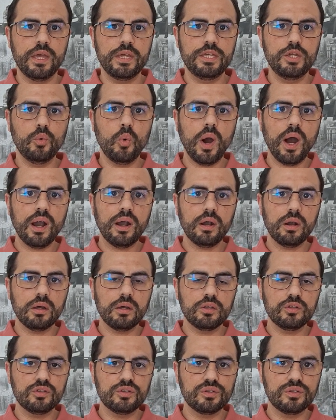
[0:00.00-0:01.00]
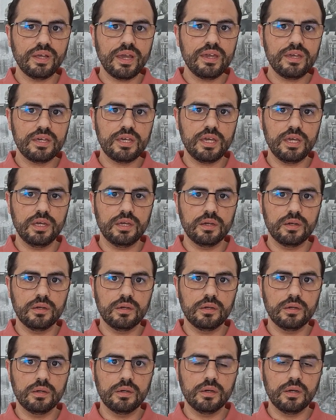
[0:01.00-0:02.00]
you are taking
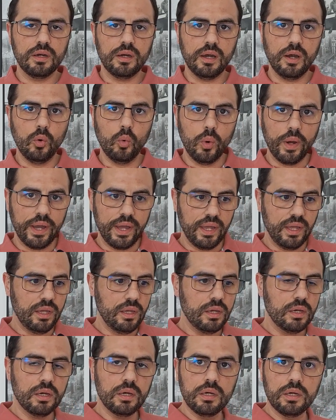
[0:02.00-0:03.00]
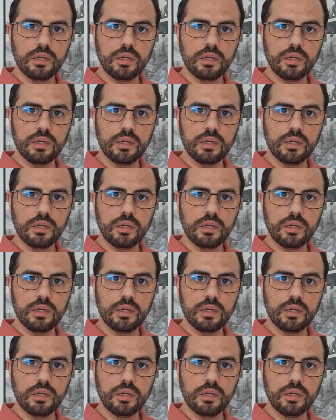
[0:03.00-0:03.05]
away